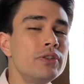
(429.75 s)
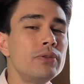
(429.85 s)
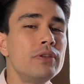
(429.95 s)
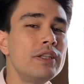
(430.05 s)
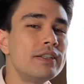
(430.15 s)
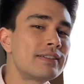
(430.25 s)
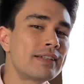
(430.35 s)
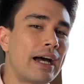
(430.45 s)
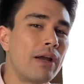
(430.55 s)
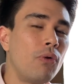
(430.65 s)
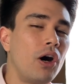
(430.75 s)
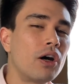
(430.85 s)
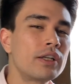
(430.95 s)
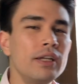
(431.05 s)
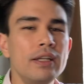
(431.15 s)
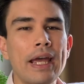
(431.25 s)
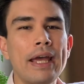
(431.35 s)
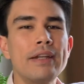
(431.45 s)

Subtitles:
to the skywalk and